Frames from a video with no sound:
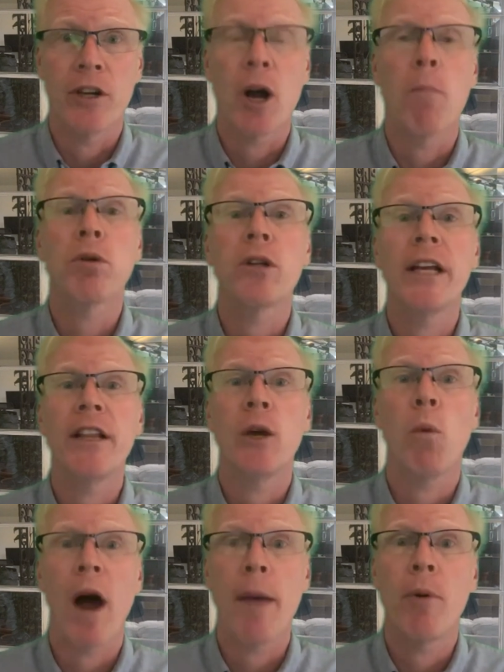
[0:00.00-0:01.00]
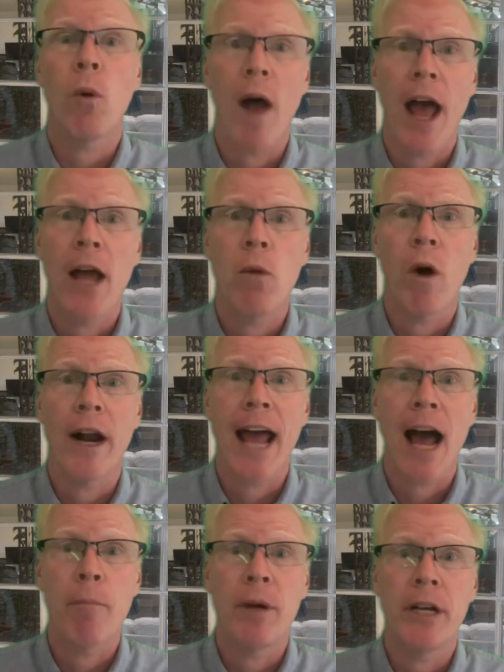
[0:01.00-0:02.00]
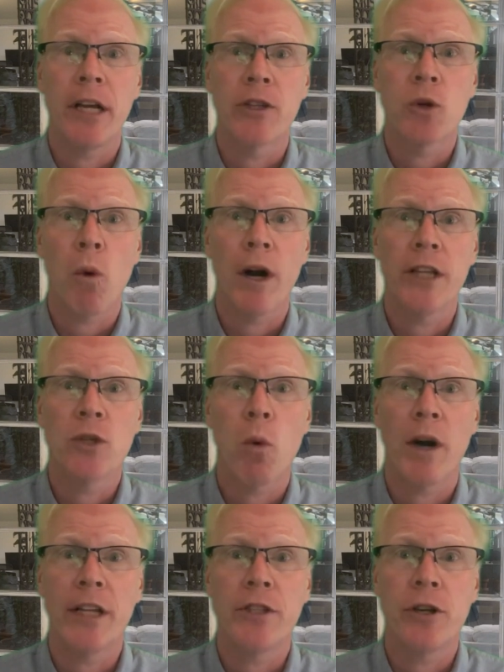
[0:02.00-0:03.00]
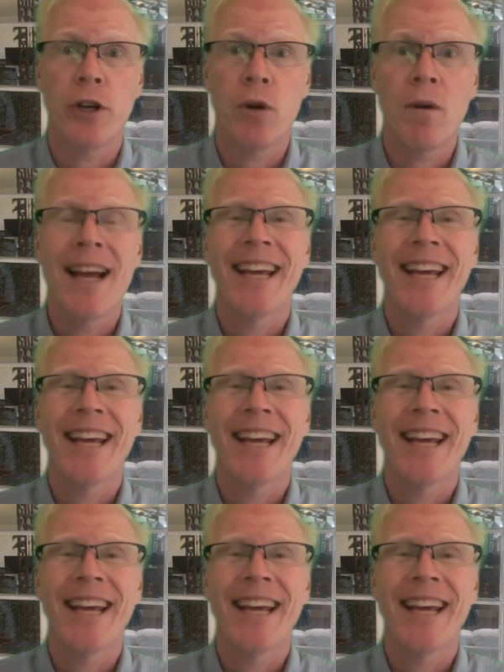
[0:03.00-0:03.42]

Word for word: completely wipe away what happened in 2022,